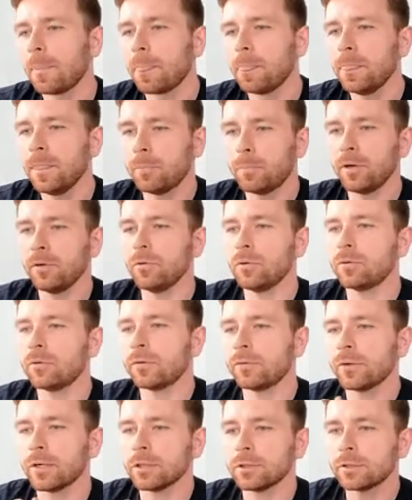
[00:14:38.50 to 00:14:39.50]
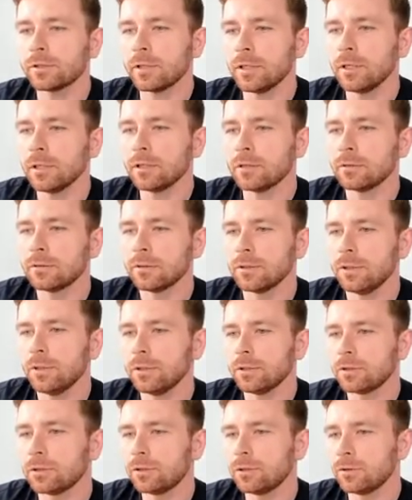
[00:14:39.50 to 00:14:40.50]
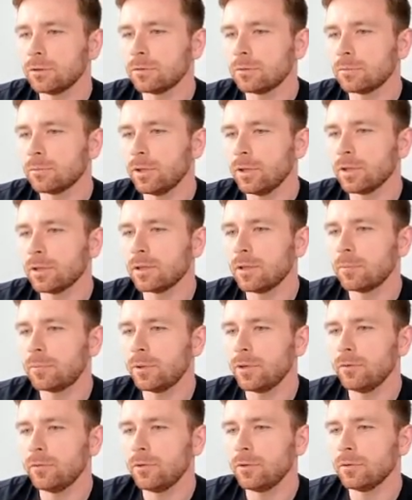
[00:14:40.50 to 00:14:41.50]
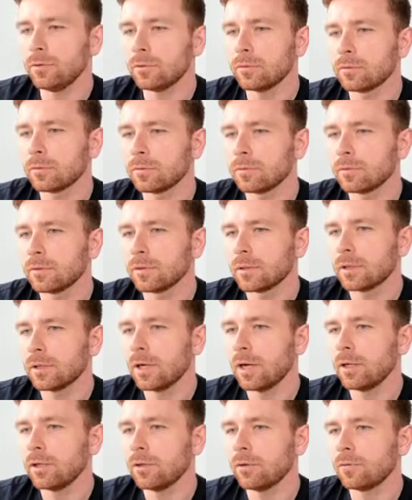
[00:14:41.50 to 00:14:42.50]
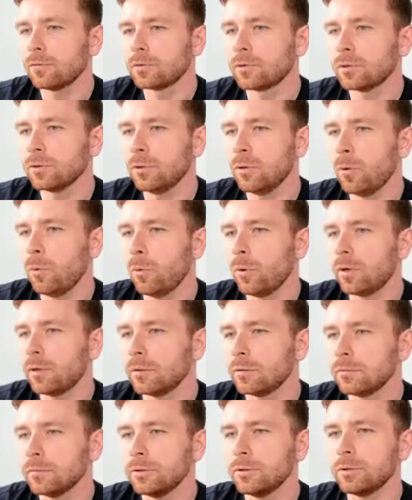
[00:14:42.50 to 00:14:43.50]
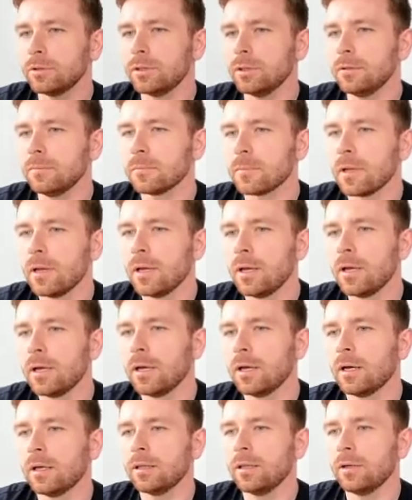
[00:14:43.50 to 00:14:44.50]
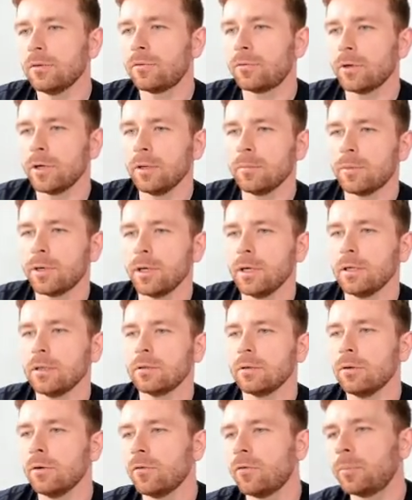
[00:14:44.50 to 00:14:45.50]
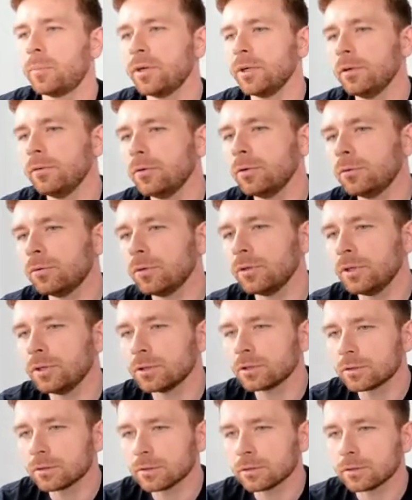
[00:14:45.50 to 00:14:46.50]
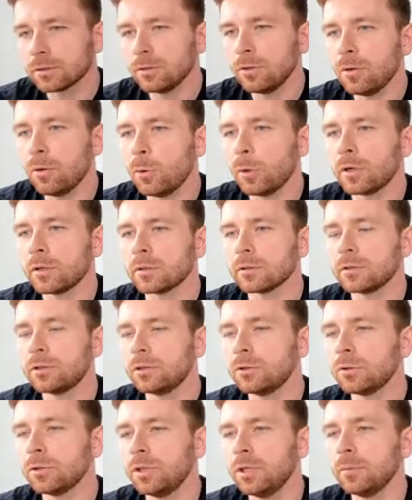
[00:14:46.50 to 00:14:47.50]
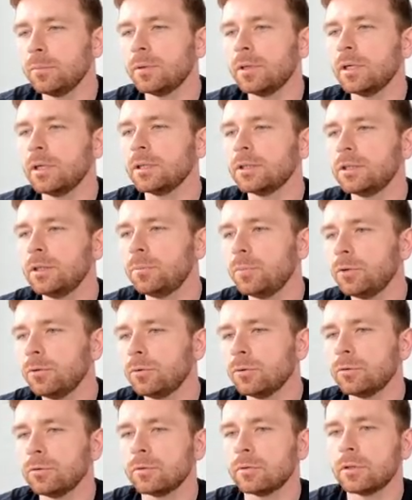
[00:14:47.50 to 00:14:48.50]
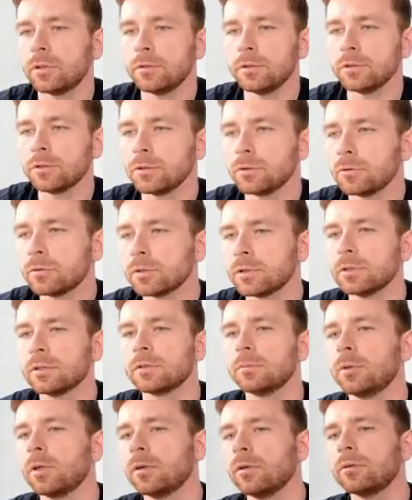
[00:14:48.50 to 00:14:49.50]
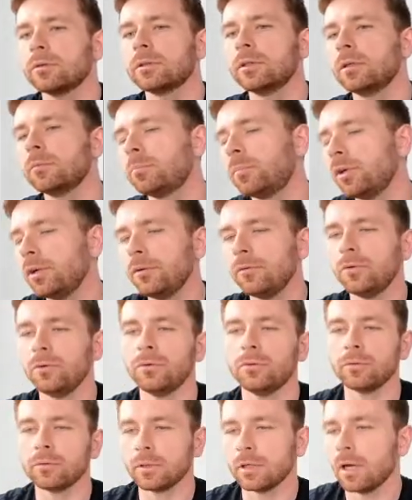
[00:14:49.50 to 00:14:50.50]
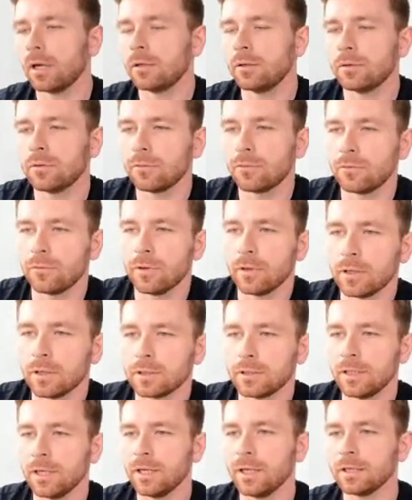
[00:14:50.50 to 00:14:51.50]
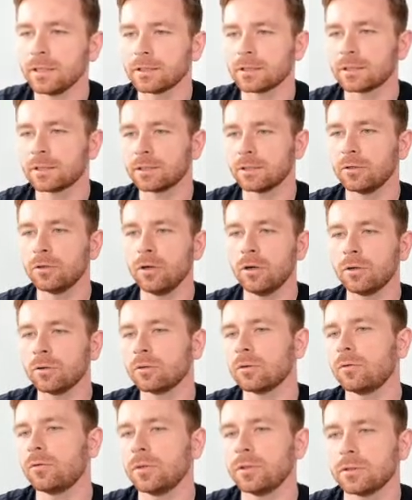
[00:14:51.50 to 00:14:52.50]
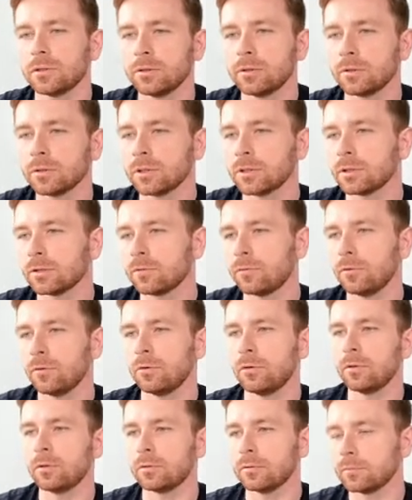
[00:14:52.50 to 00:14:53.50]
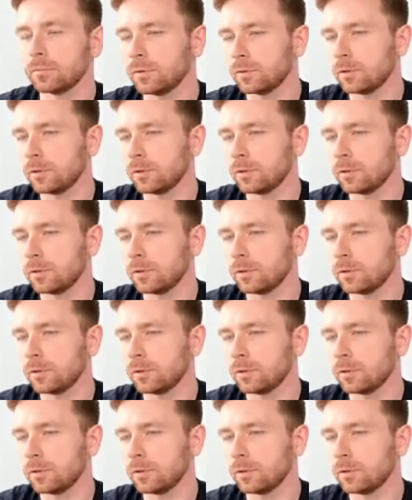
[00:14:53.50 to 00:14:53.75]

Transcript: The preview refresh rate is to make the preview kind of slower. You see, the frame rate of preview is slower to keep the CPU resources, because the preview kind of takes a lot of resources for